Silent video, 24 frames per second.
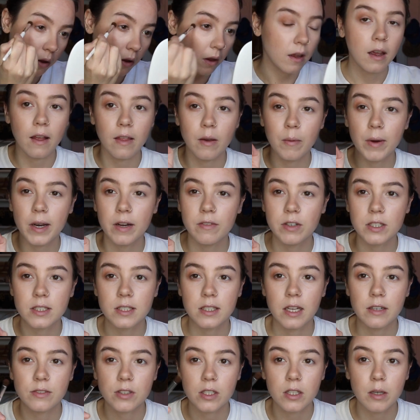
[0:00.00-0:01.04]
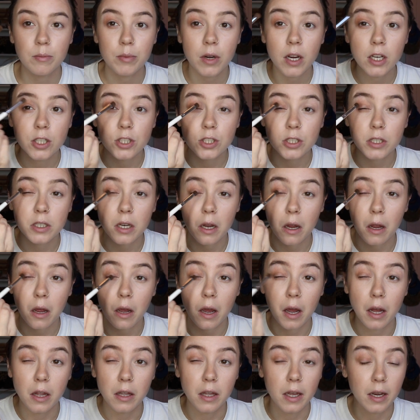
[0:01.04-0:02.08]
then whatever's left on the brush,
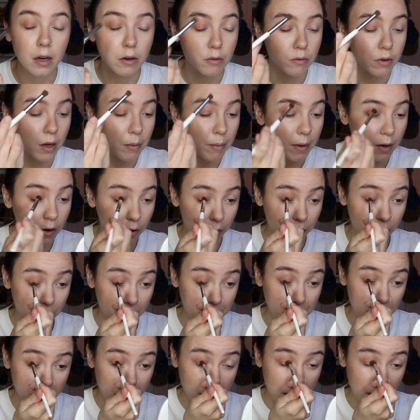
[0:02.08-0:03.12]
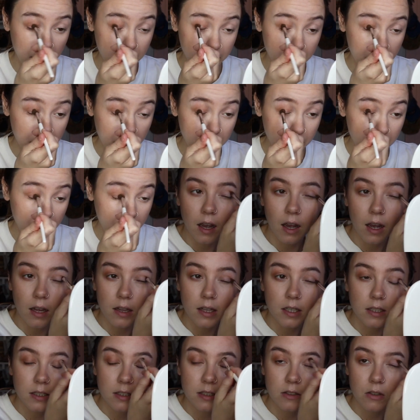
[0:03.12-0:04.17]
I like rub it over my eyelid. And
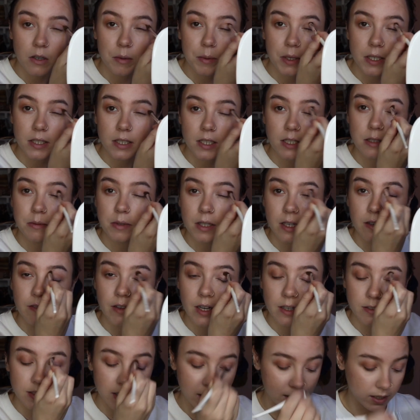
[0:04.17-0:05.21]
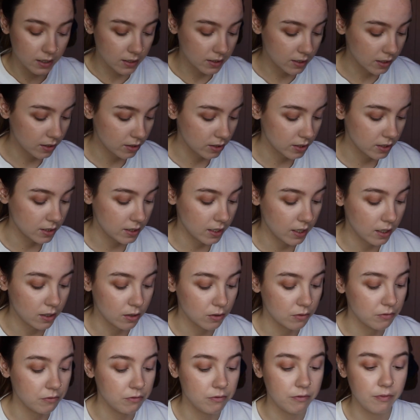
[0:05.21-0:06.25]
this normally takes me like 5 seconds. I just like
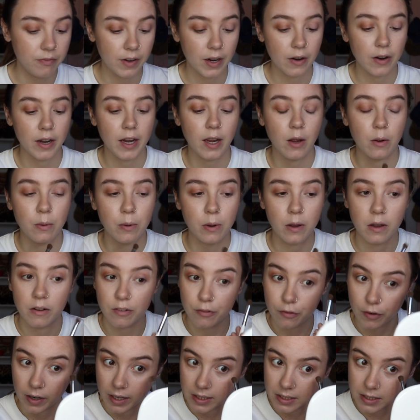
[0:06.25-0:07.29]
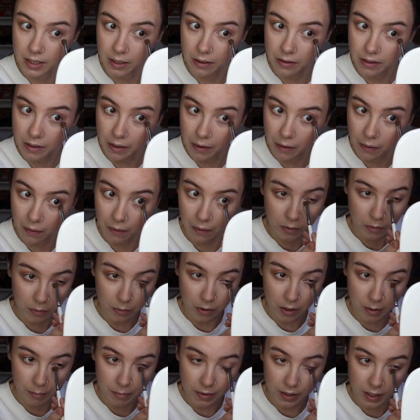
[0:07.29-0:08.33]
very frantically
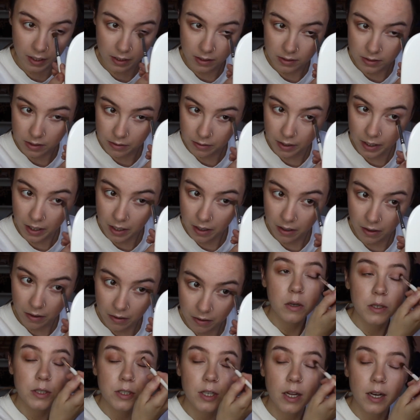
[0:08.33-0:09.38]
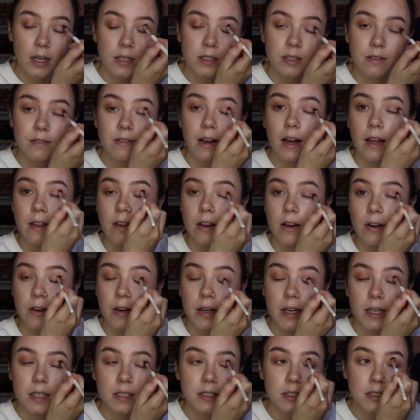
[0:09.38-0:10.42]
rub things around. Trying to define the
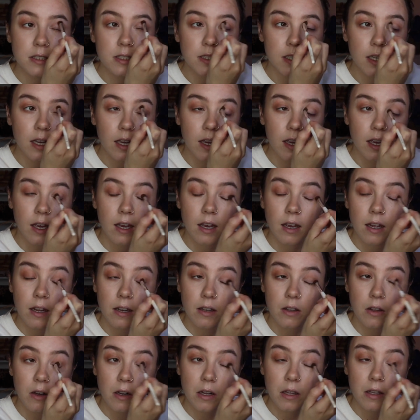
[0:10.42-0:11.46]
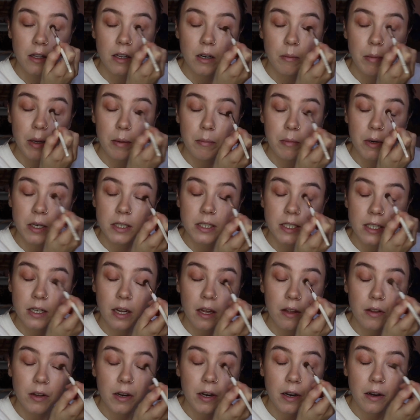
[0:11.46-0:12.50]
crease and look a little bit more
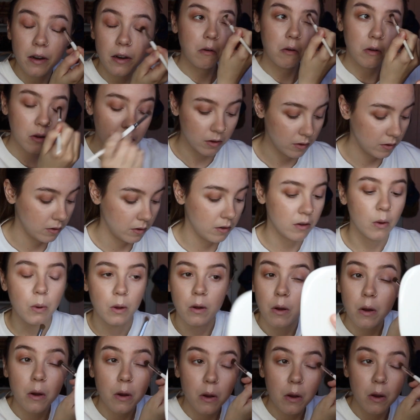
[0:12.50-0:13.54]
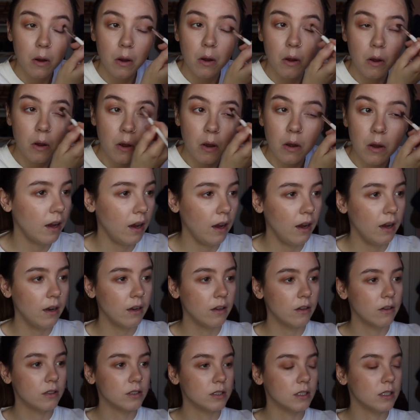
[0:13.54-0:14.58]
together. Okay, do
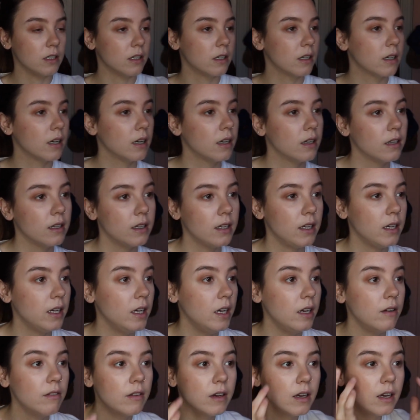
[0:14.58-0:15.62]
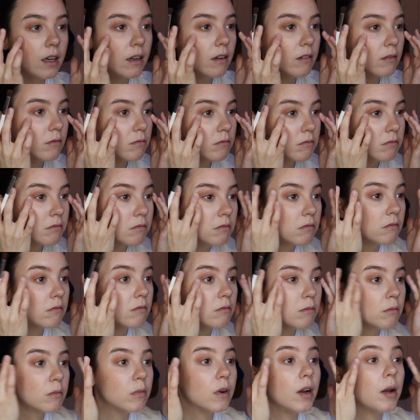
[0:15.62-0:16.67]
those look even?
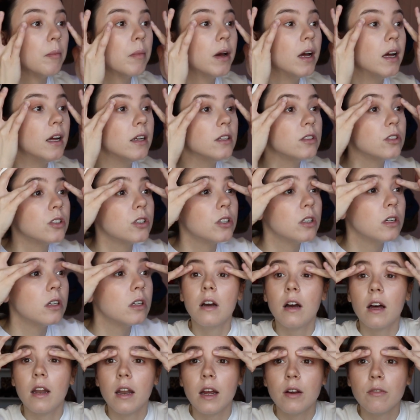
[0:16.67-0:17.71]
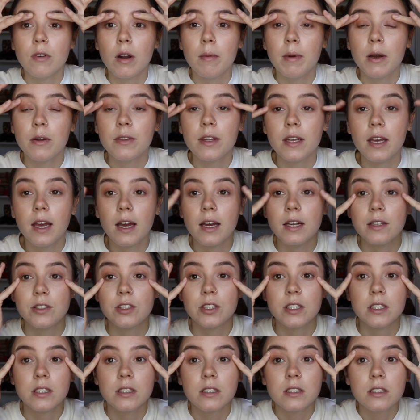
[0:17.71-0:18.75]
Pretty much. And I rub out the
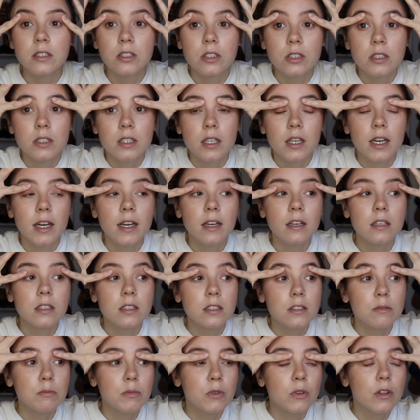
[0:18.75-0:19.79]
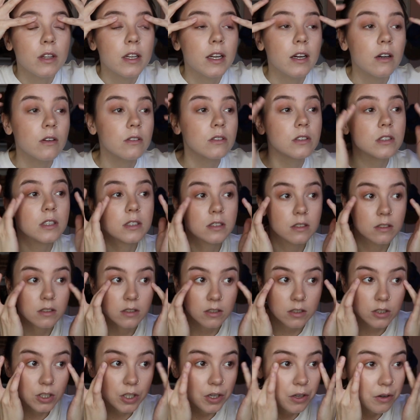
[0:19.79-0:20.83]
edges just to like smooth it out so it doesn't
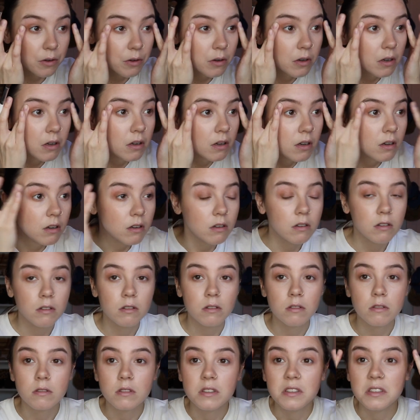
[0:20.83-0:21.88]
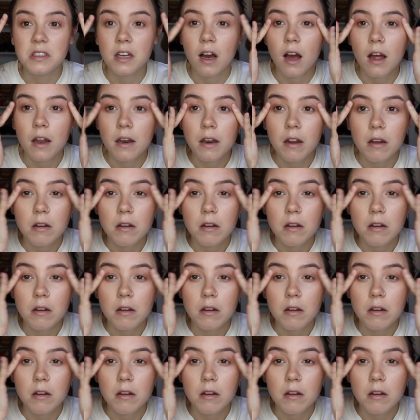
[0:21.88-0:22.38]
look too done.